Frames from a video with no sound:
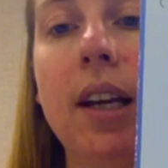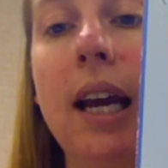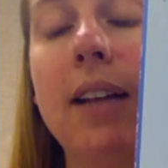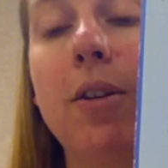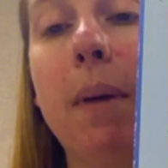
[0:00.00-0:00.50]

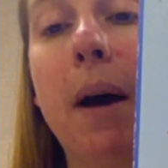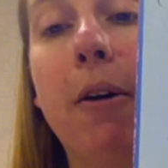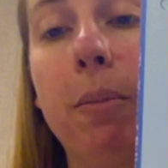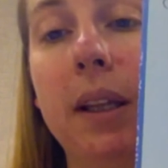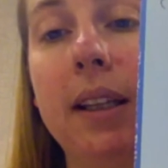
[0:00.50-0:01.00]
It's
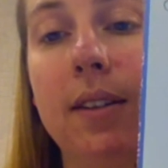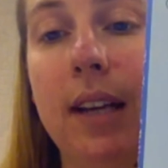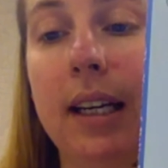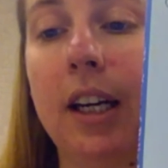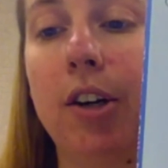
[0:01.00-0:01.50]
about Billy's
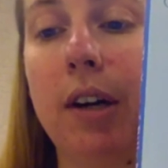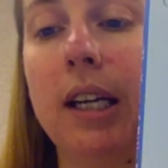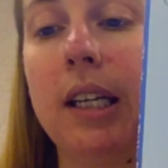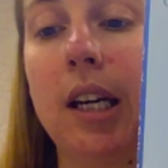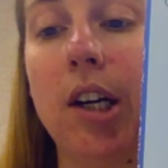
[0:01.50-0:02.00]
second
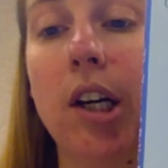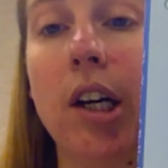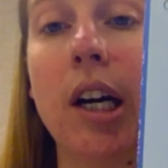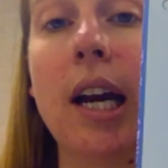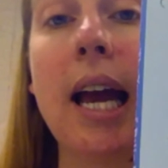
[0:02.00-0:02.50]
grade
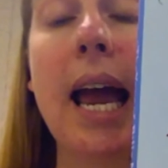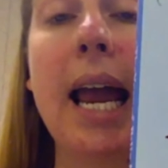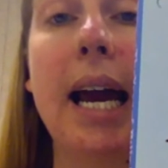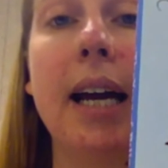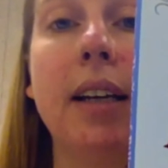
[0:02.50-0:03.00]
year,
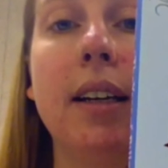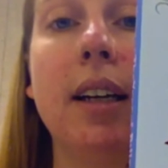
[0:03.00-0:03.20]
and